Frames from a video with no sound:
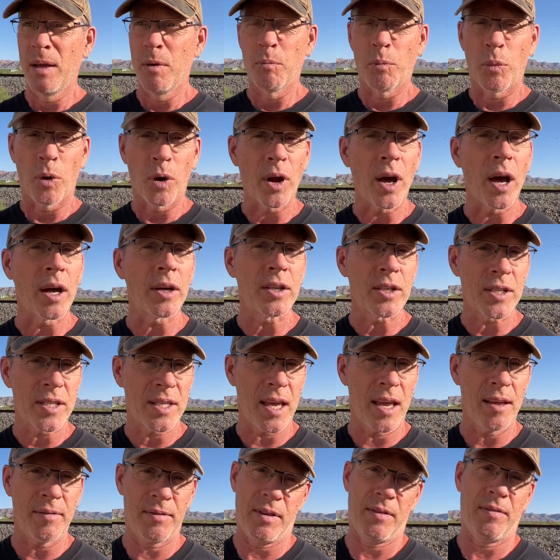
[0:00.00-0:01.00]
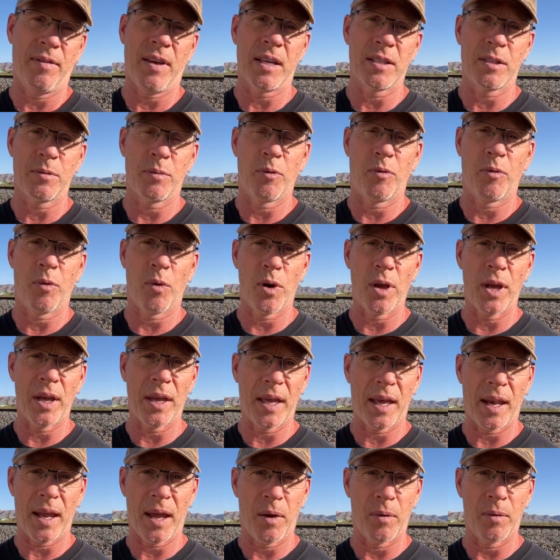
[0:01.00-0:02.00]
Put on your safety vest before you
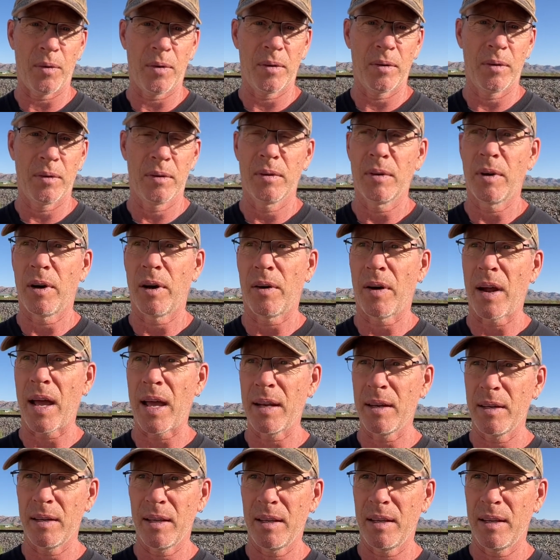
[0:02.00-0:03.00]
get out, all right?